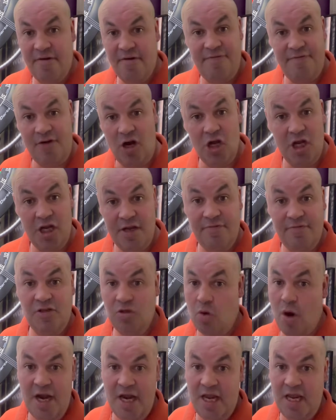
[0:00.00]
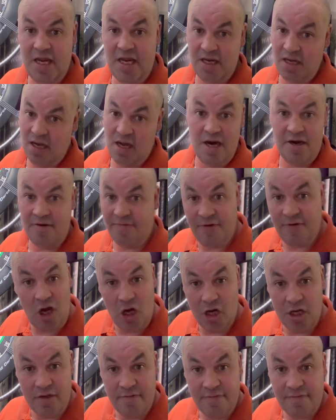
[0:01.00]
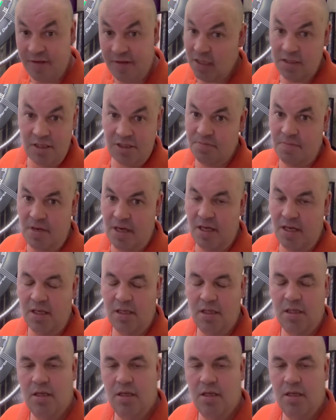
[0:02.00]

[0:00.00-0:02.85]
a 5, 20 and a 5. That doesn't matter.